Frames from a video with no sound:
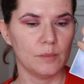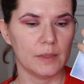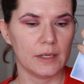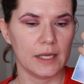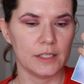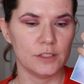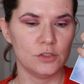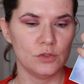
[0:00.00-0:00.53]

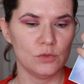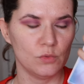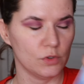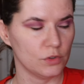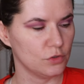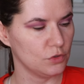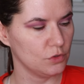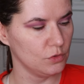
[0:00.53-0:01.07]
but I do
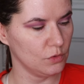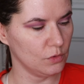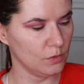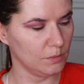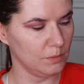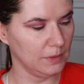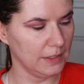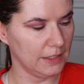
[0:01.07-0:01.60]
want to
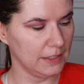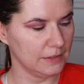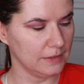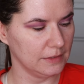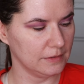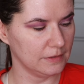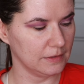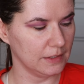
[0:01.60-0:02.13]
blend
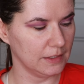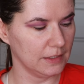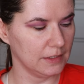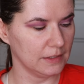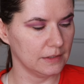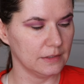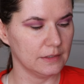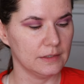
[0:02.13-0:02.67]
it
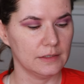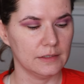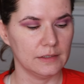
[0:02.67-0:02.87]
in